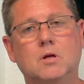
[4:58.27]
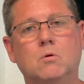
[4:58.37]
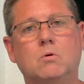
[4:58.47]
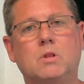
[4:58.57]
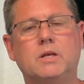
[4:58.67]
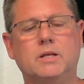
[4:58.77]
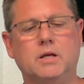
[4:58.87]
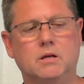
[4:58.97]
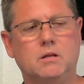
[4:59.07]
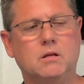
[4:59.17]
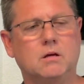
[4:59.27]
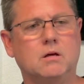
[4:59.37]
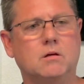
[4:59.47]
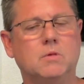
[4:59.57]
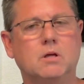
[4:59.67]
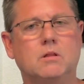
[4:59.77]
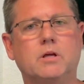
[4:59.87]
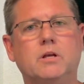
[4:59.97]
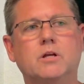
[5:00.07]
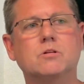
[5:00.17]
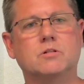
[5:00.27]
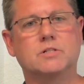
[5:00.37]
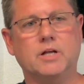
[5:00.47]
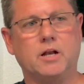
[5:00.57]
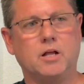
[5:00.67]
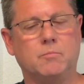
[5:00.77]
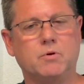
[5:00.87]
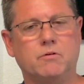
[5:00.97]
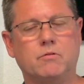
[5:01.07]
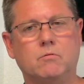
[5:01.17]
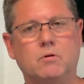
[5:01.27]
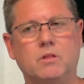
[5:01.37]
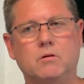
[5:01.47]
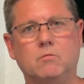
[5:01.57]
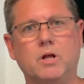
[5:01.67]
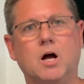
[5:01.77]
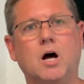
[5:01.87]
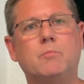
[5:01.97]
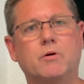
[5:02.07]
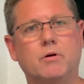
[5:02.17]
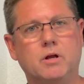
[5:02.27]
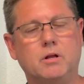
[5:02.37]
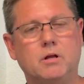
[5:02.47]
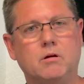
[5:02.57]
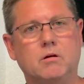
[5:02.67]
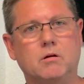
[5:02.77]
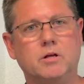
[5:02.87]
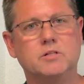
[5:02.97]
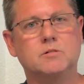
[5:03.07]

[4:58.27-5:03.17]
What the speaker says: Well, it did. The initial setup of the way that we operate here is